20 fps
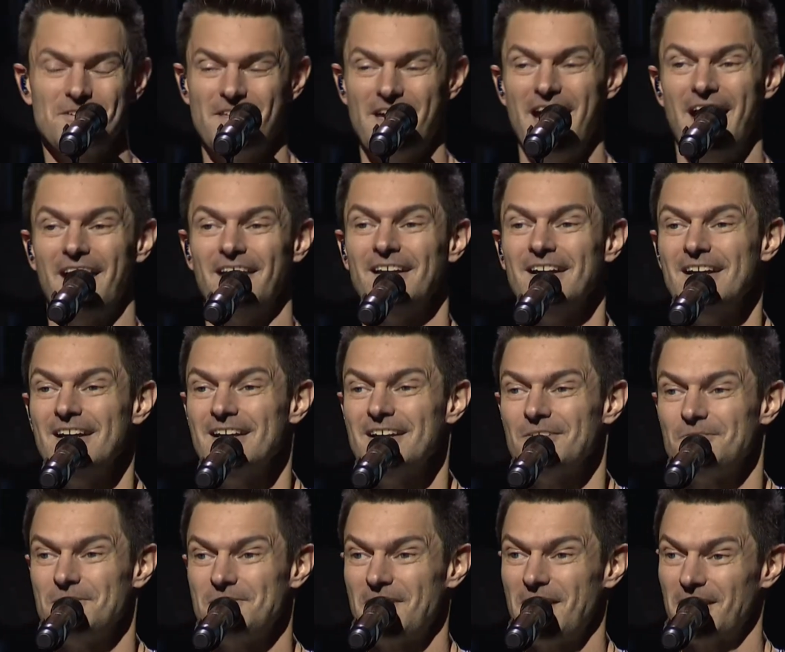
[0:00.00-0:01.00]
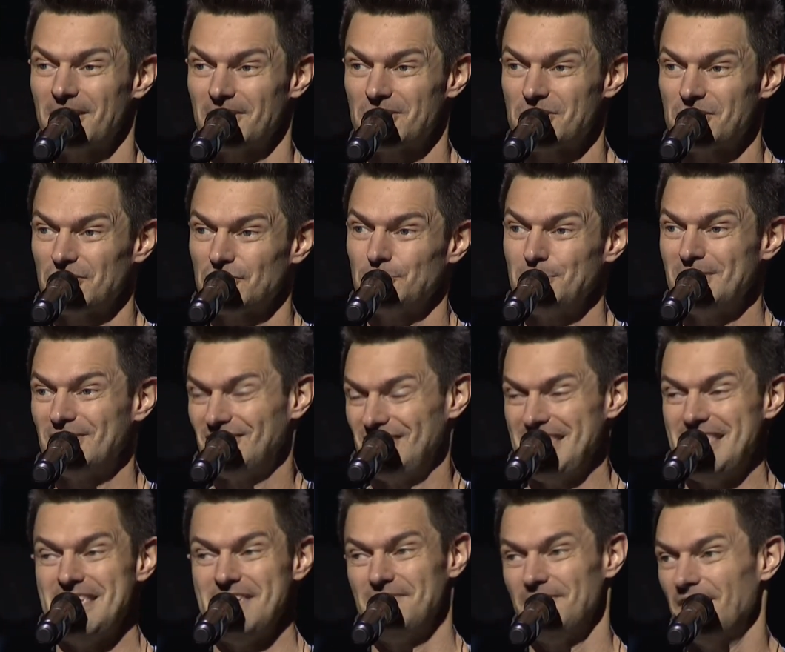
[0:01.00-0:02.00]
that. We've got our Christmas
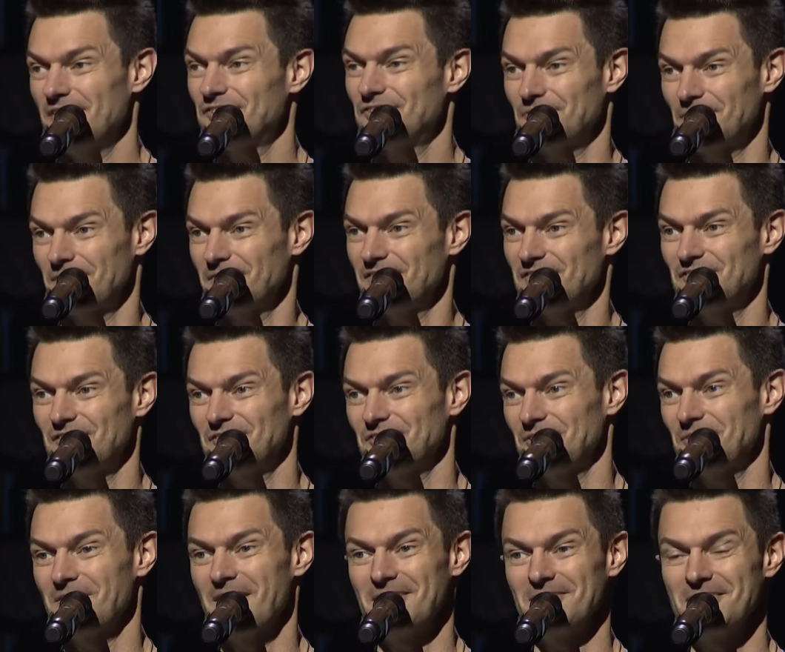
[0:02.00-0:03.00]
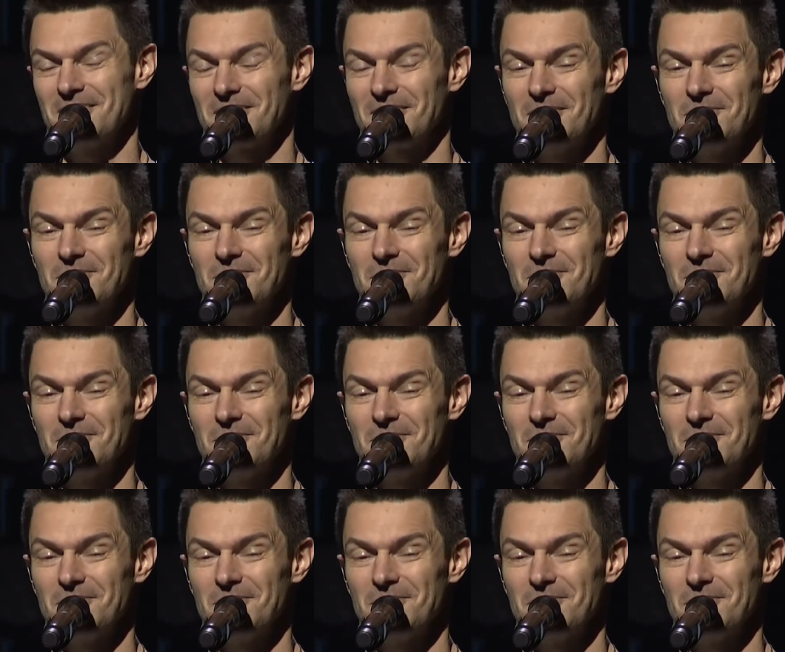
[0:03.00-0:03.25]
Eve services around here,